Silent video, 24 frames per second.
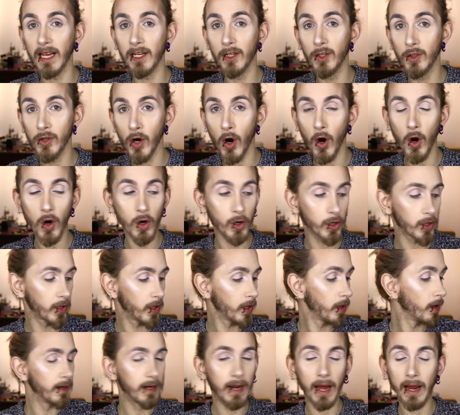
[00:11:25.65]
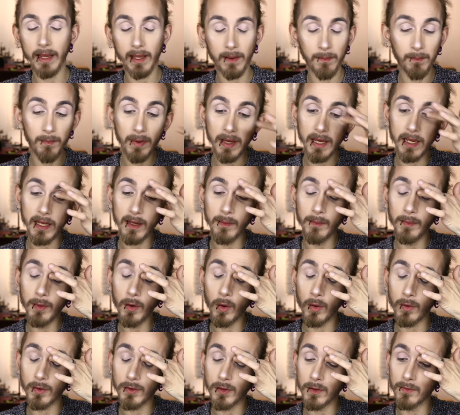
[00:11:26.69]
dark, like big
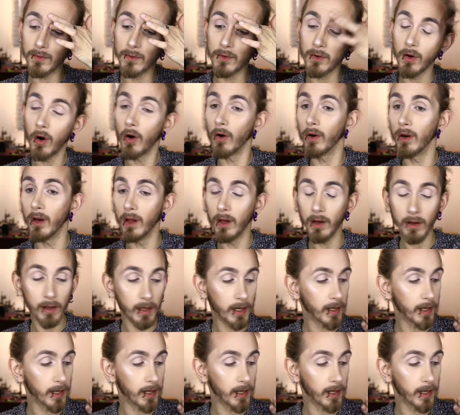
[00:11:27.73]
blocks of color.